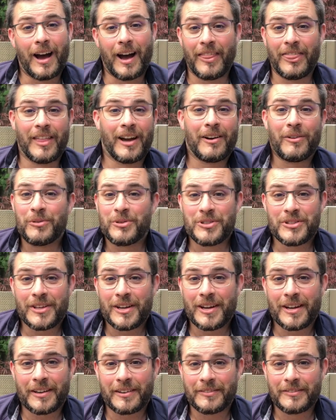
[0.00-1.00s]
And that was
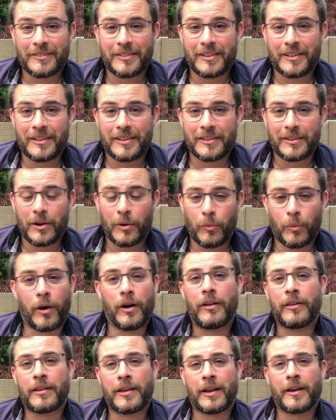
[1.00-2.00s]
that.
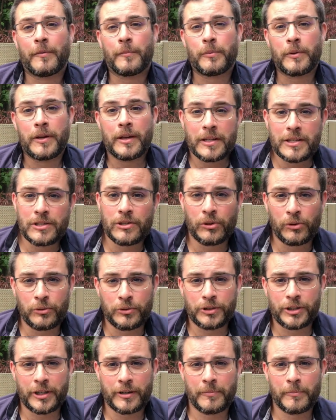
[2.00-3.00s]
Wild camping isn't all
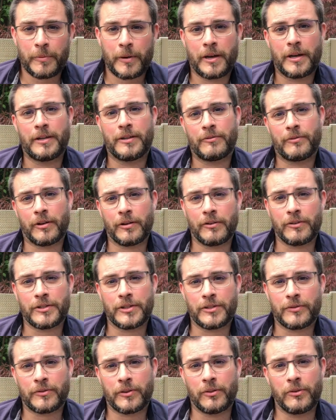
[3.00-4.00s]
champagne and
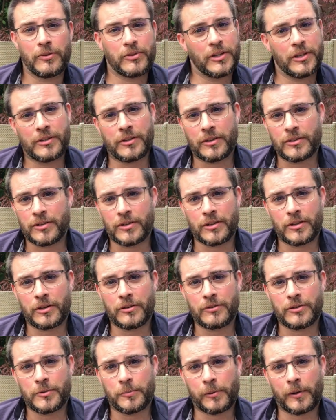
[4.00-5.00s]
roses, folks. It doesn't
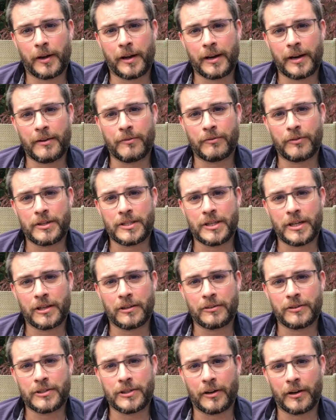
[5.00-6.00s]
go to plan every
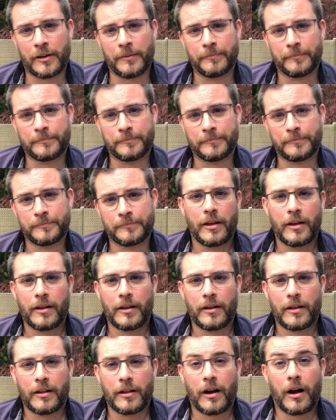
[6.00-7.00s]
single time.
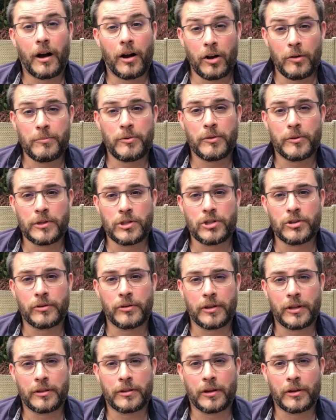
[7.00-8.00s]
I hope you
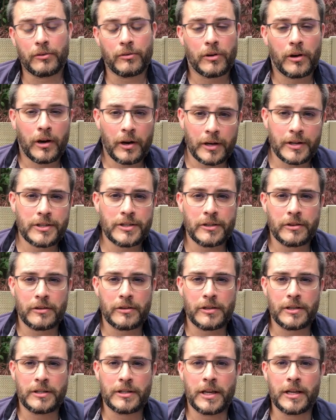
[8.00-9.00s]
enjoyed it though. I
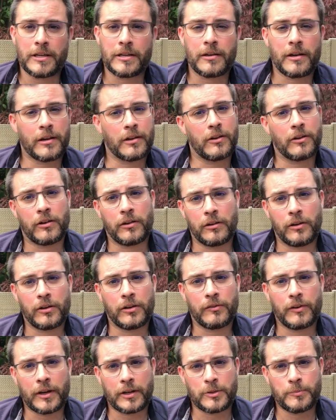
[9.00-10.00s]
certainly did, and I got a lot
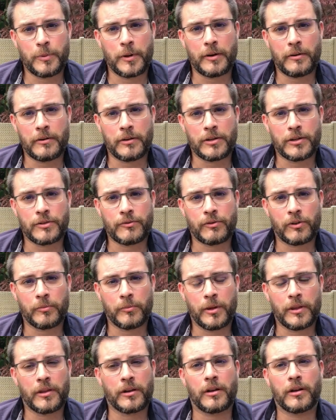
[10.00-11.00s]
of experience
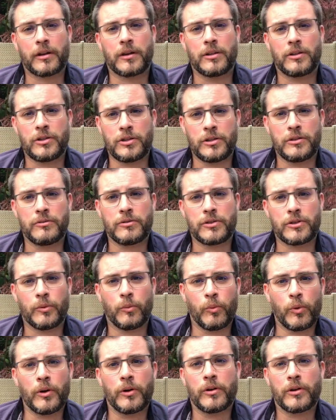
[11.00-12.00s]
from it that I could use to
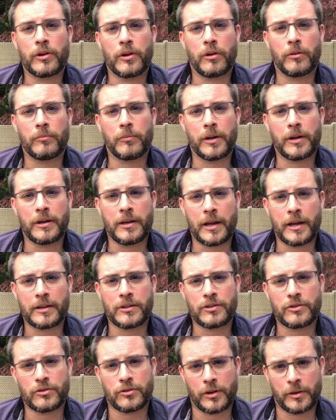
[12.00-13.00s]
work on my
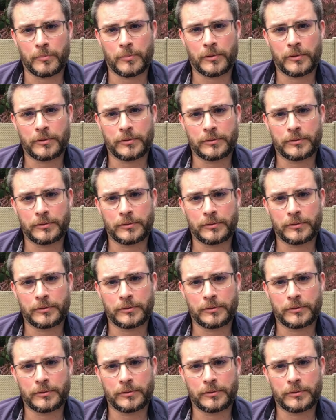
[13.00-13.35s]
next trip.